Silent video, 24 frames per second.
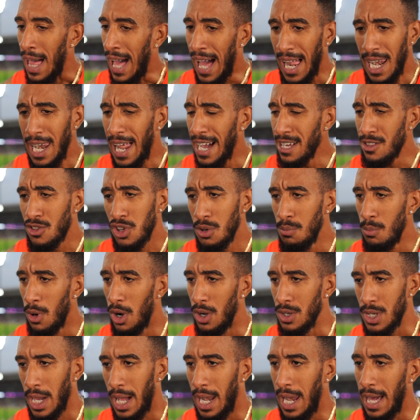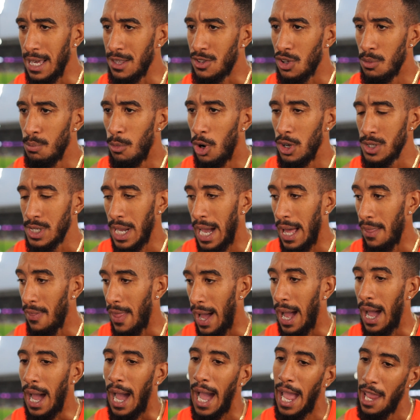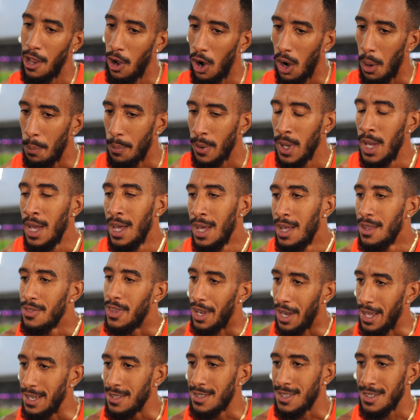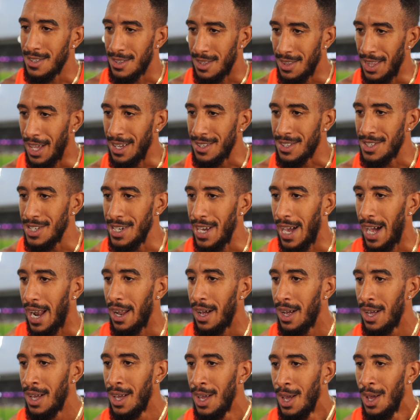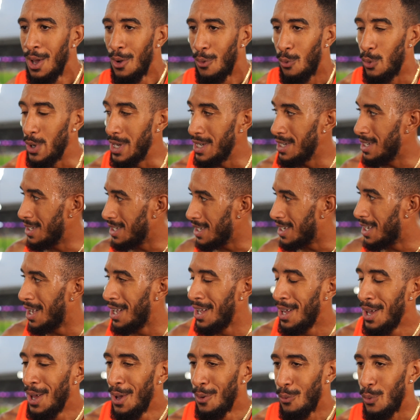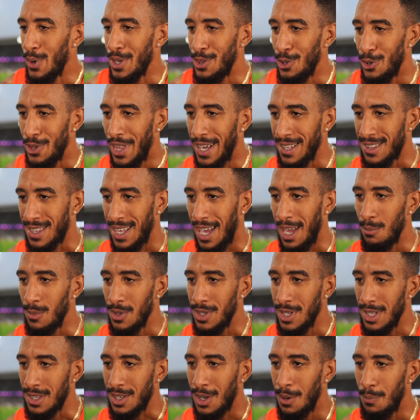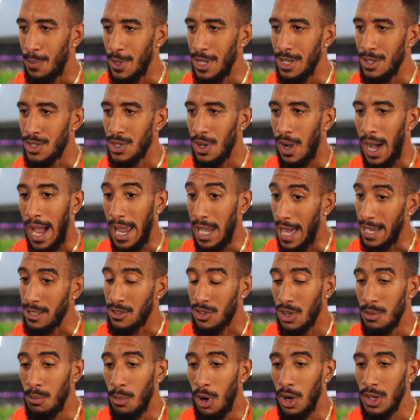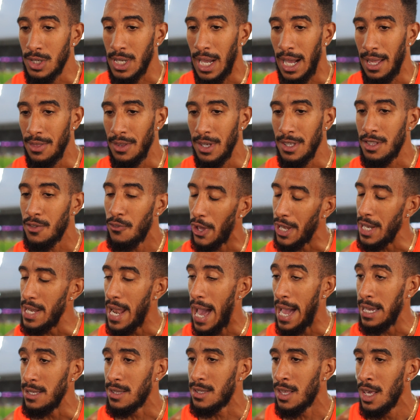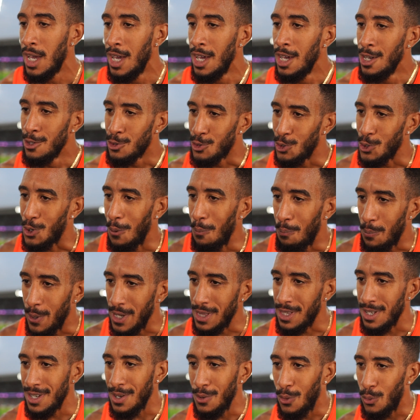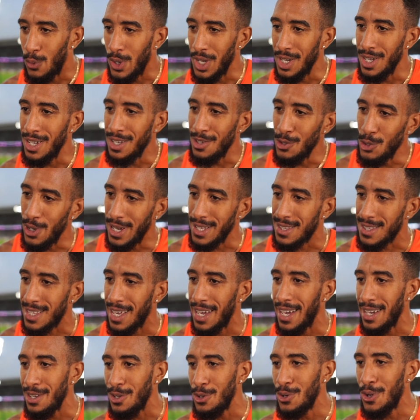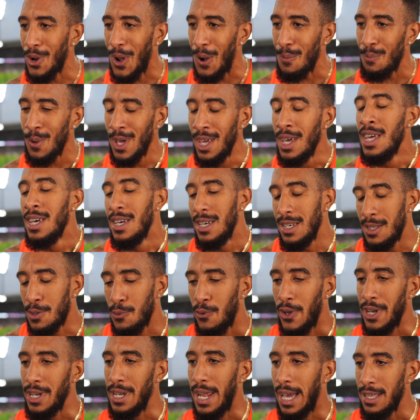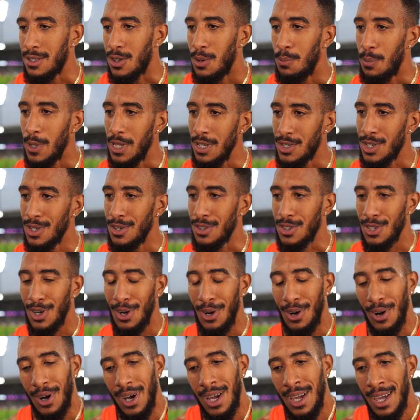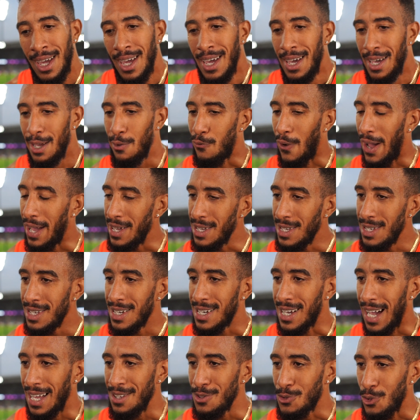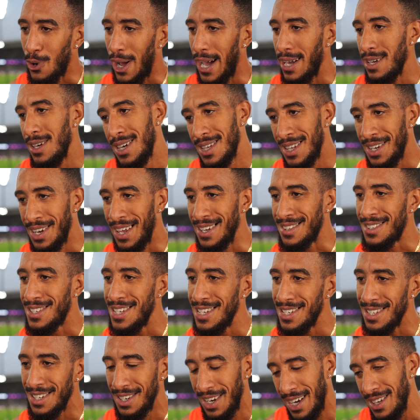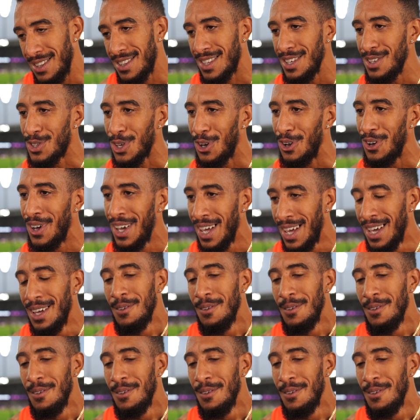I like so much and I hope the next year we do the same, this competition. I like so much, and it's very nice to compete with USA, Europe. It's a very nice competition, so if I can try next season,